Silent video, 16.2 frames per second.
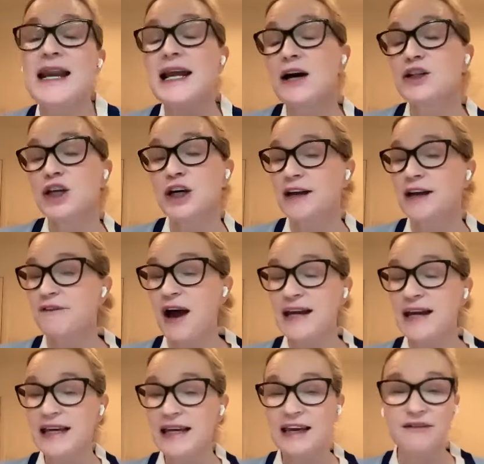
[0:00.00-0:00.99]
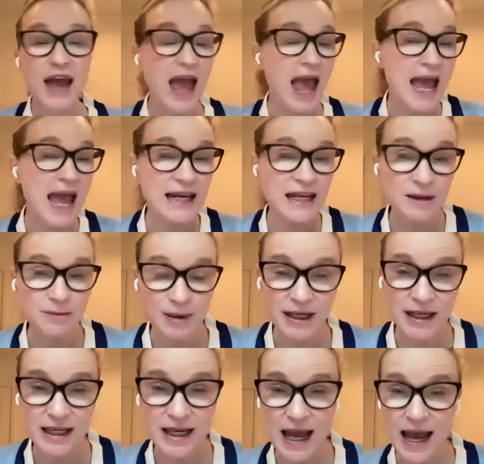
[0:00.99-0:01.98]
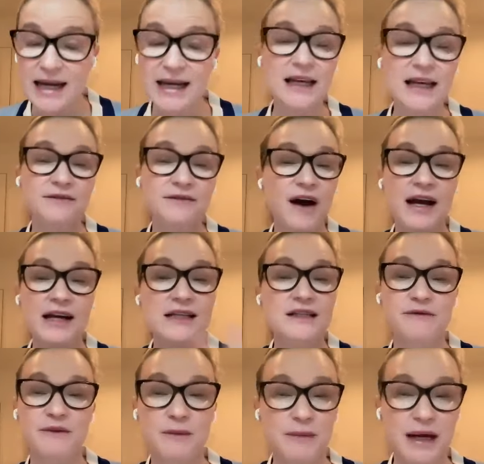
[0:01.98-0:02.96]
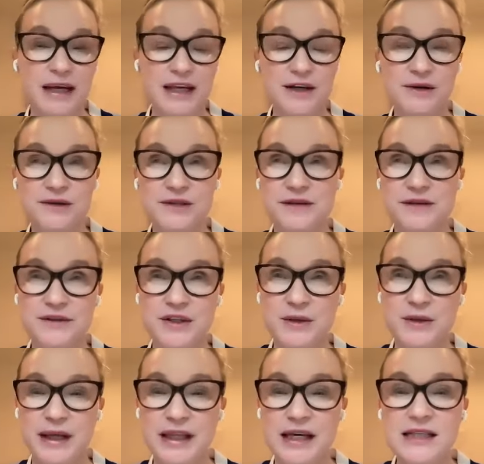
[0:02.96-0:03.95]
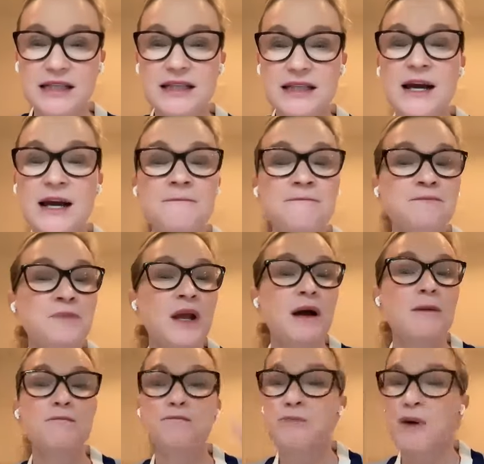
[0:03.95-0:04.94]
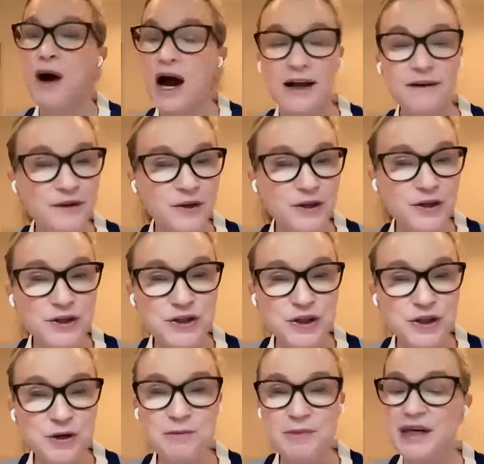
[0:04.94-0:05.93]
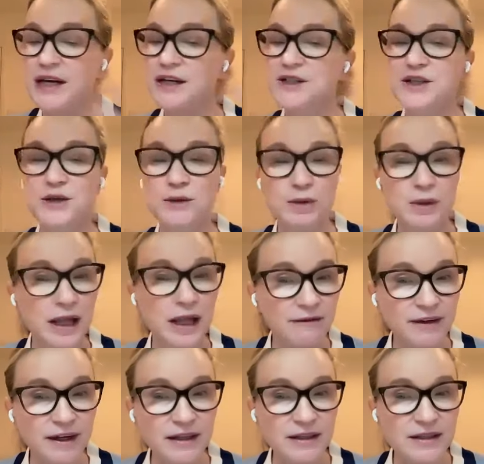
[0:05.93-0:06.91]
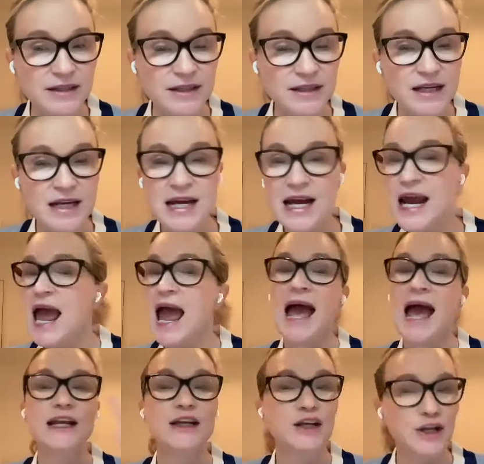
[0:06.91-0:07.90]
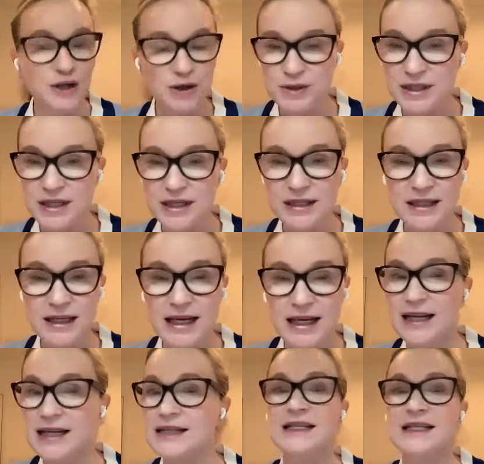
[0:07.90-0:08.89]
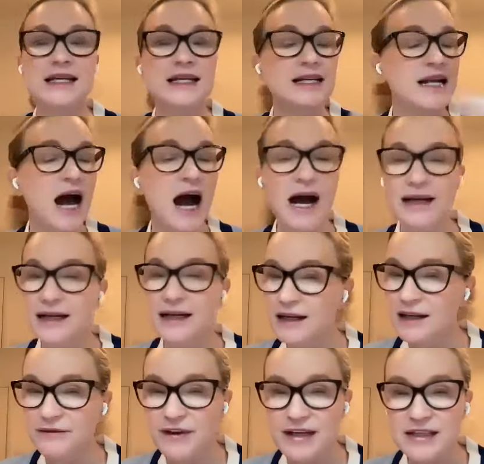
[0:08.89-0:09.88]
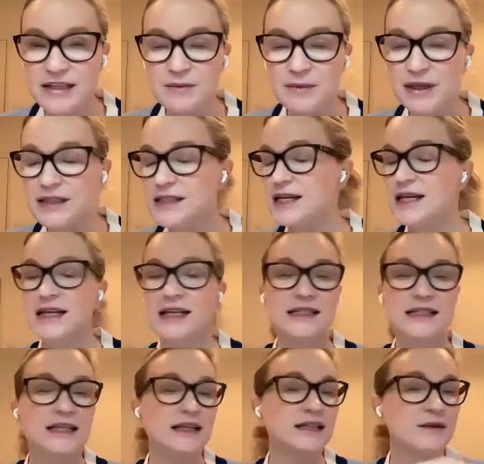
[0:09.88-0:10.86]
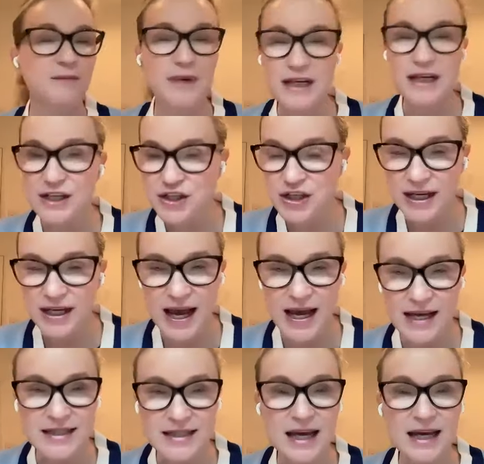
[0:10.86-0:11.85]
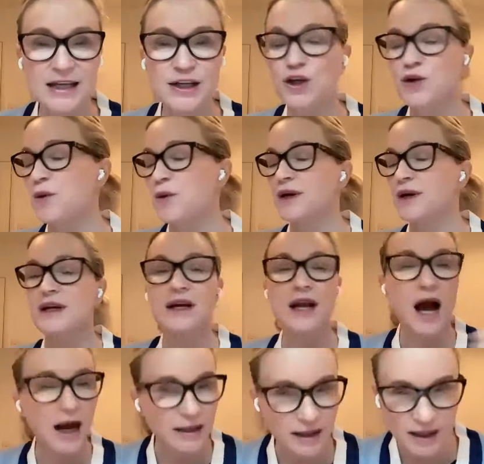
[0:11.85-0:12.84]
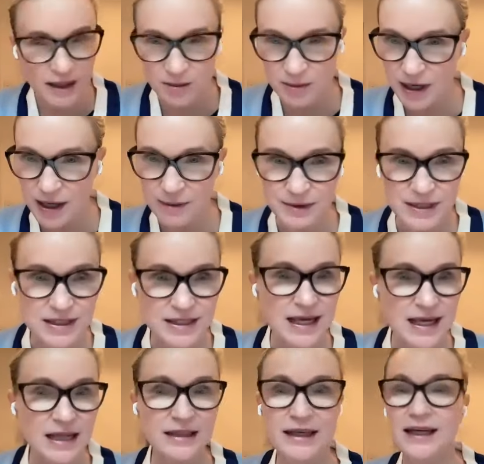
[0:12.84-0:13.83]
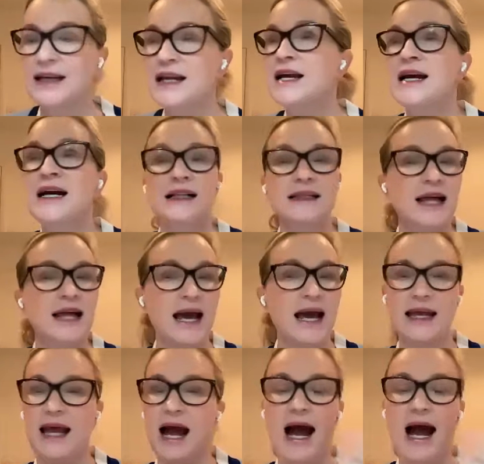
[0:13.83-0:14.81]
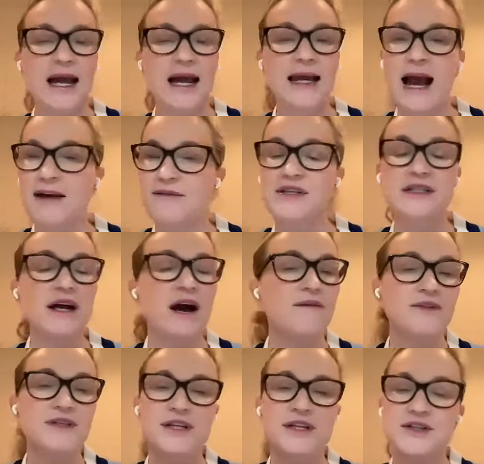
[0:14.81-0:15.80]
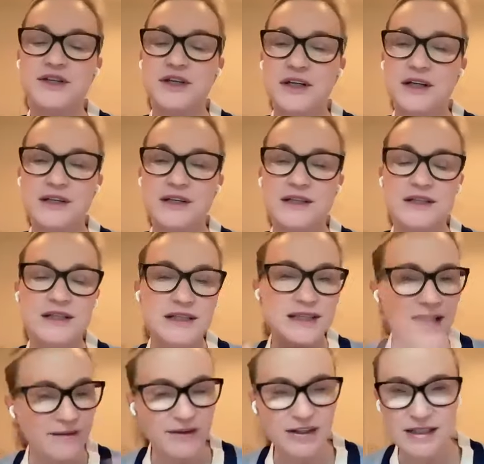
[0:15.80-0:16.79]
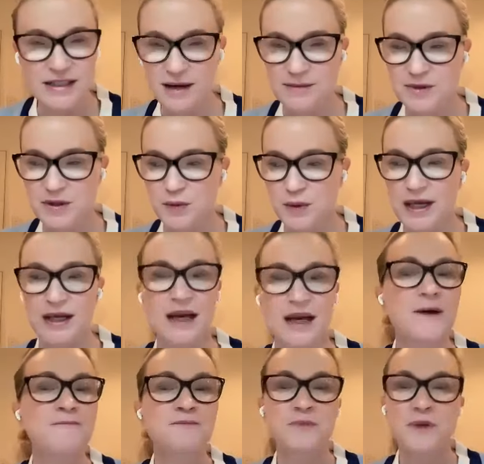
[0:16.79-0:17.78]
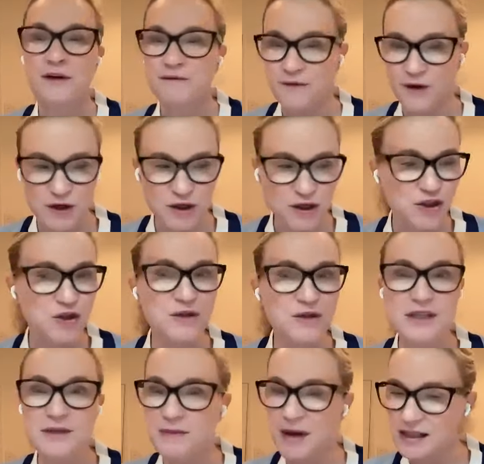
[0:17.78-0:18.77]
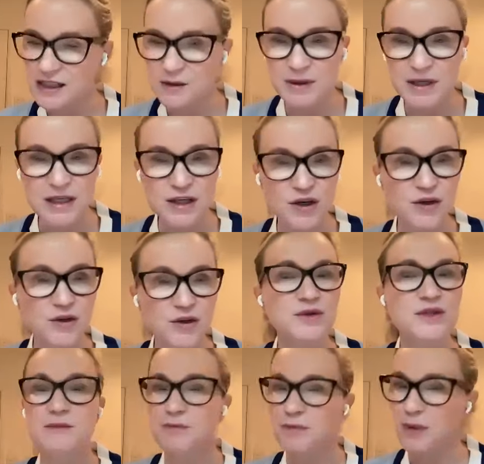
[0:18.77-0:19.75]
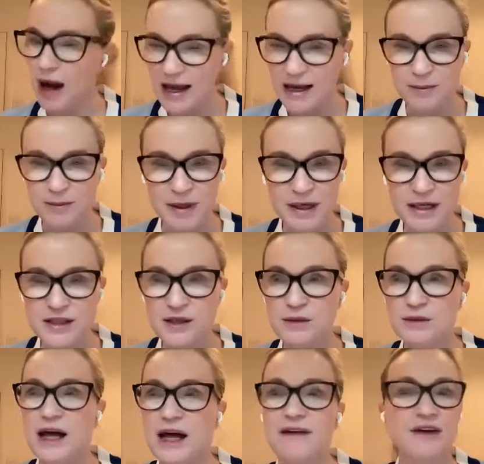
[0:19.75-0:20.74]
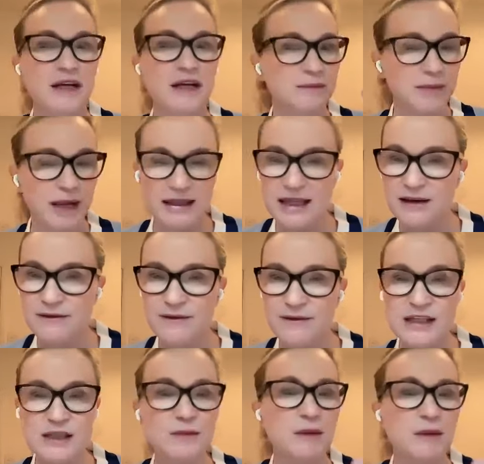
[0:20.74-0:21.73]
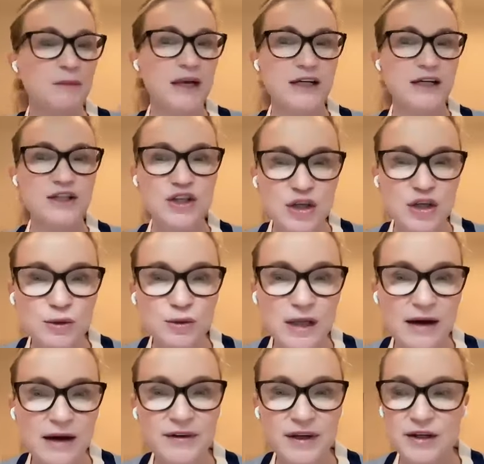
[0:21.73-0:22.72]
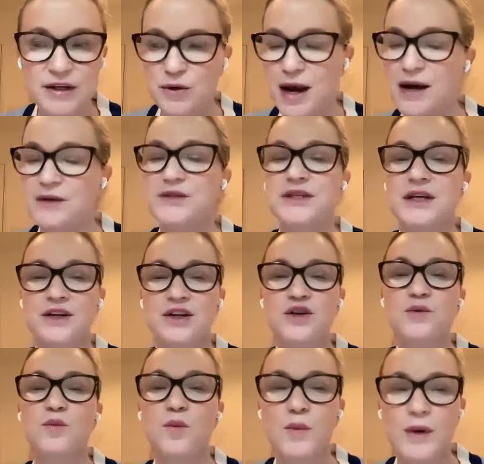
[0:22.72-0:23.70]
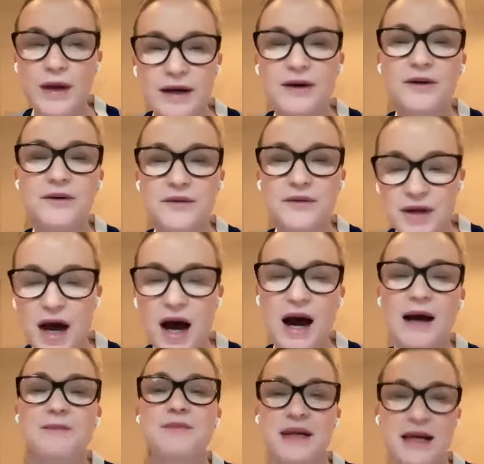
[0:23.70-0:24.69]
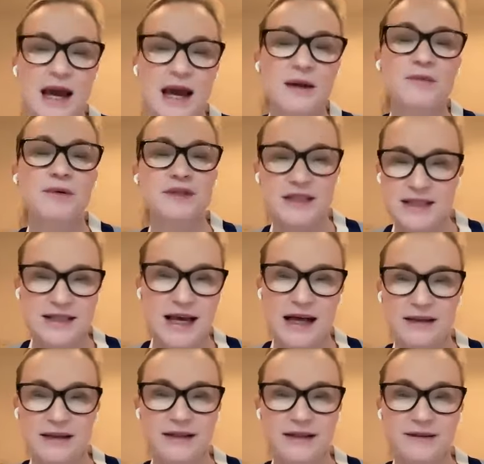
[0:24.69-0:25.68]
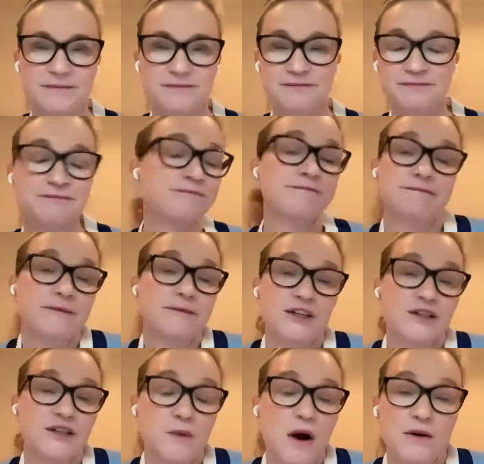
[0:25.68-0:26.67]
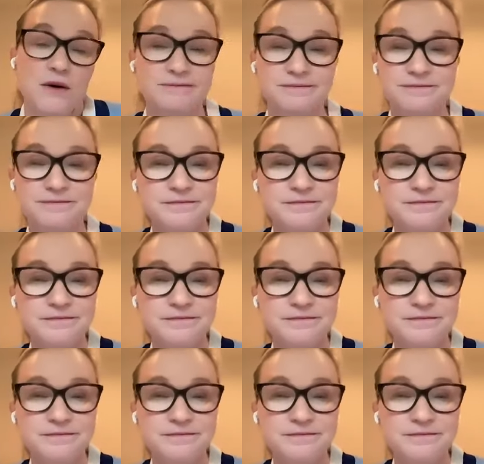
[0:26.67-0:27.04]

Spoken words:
And now look, if I could give anybody any advice from my years of doing this, buy furniture because you love it and use it. It is not an investment. It is a diminishing asset. You are not going to be able to sell it. Like, I have this conversation 7 times a week. Furniture is meant to be used. Buy it because you love it. Make the investment because you love it in your house, and you will not be able to sell it. You just won't.